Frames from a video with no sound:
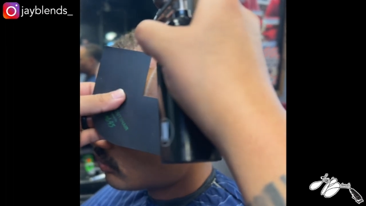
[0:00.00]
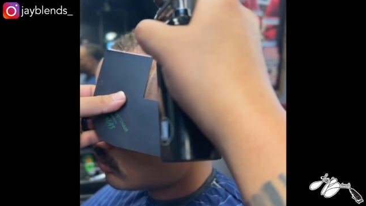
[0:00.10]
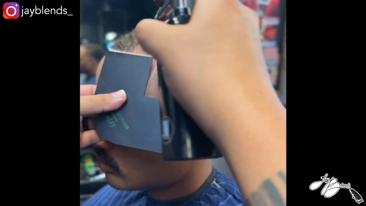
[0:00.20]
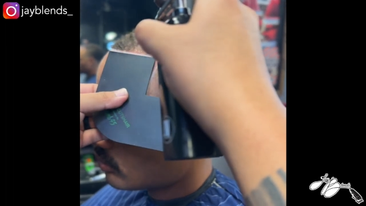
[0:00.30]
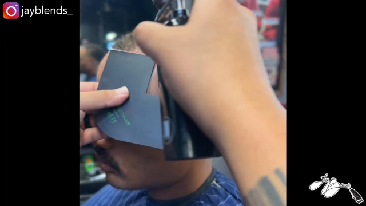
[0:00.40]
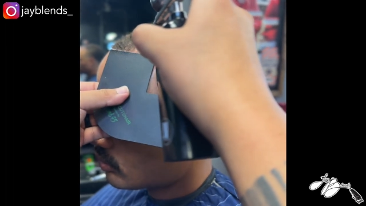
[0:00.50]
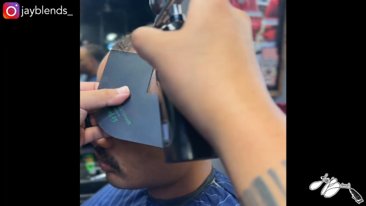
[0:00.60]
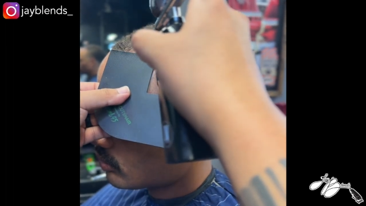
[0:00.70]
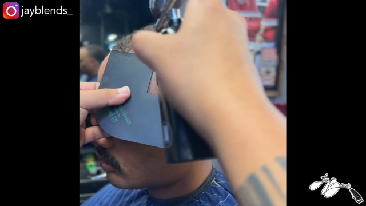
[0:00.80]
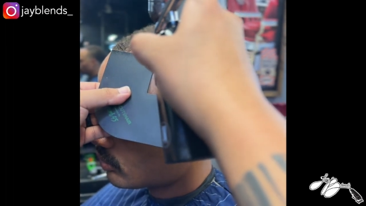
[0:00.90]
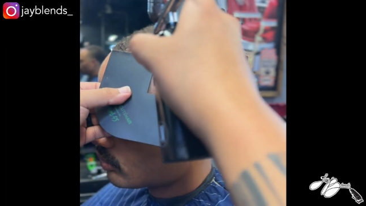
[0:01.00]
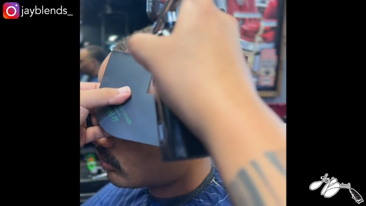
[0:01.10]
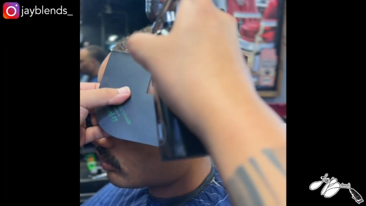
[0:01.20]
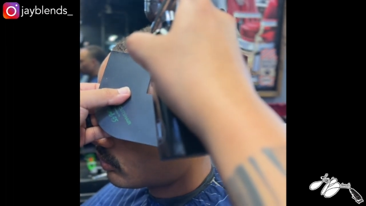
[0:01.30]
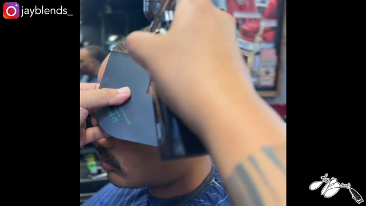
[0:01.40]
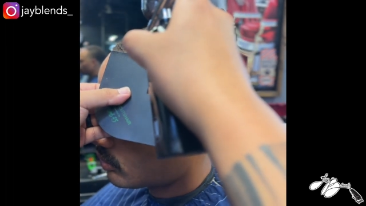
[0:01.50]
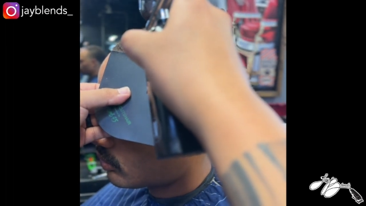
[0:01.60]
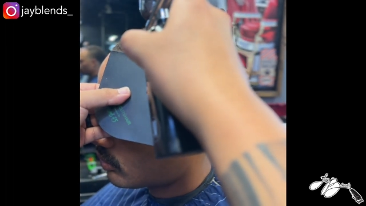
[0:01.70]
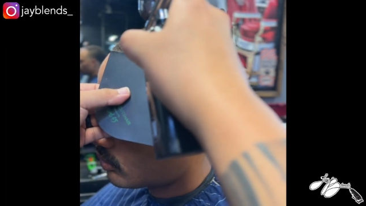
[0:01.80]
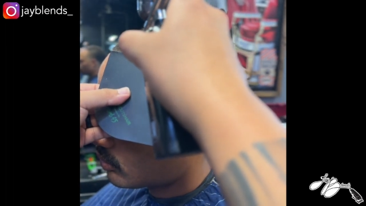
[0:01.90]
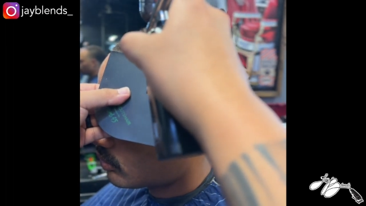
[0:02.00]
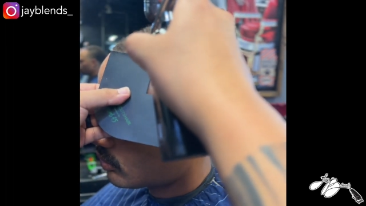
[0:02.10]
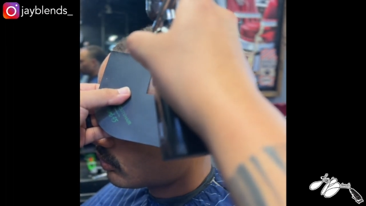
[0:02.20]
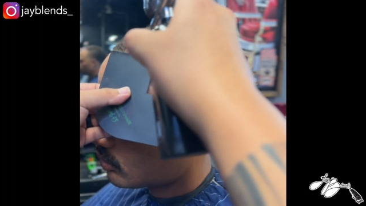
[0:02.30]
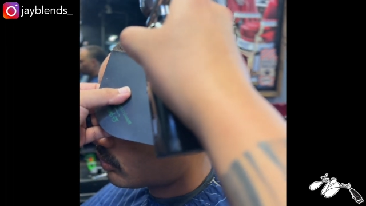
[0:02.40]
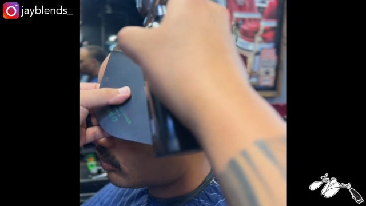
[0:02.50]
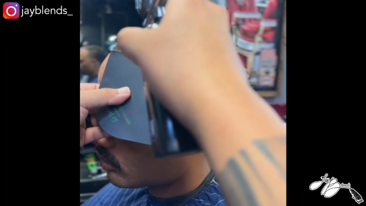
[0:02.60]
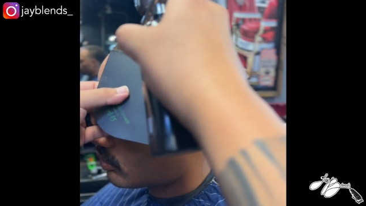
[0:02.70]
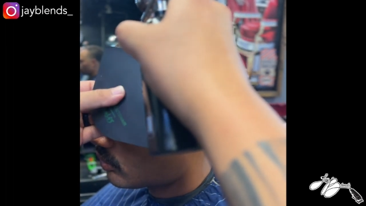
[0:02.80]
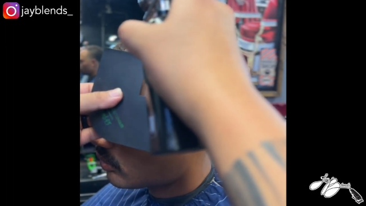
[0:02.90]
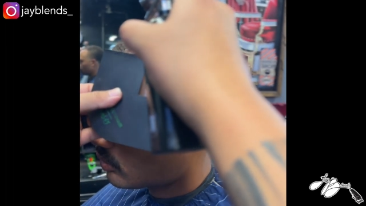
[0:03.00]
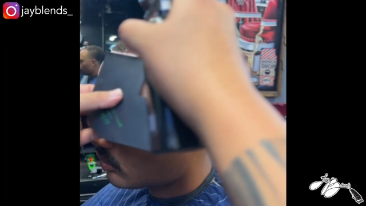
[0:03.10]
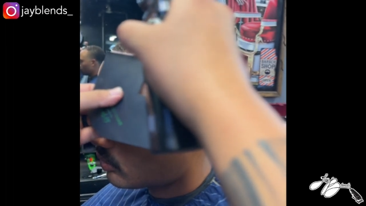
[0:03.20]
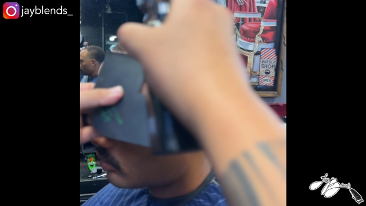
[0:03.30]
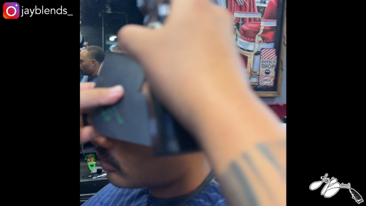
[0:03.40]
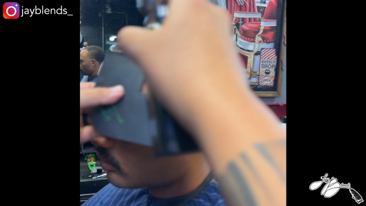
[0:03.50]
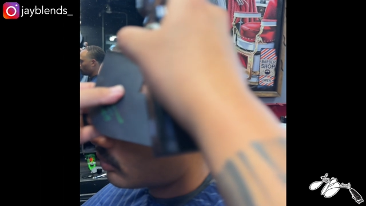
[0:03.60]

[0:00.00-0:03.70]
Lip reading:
Nobody's mouth can be seen.